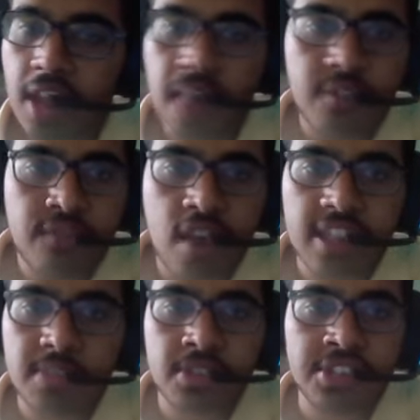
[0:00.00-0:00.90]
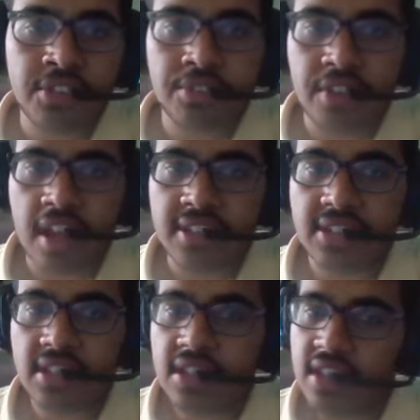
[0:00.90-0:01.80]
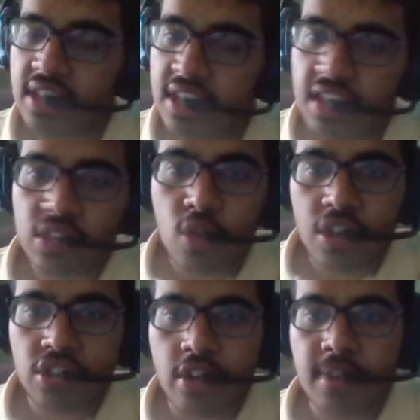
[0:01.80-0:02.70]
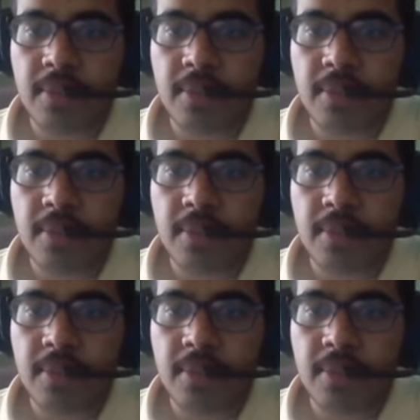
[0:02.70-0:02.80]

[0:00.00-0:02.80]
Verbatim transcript: And for France in particular, guys, it's quite shocking.